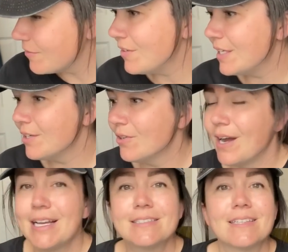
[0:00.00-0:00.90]
video
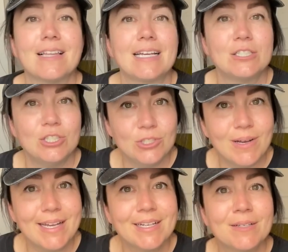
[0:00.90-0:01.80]
I select 2
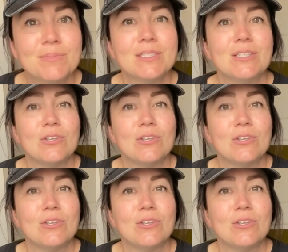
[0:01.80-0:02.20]
items,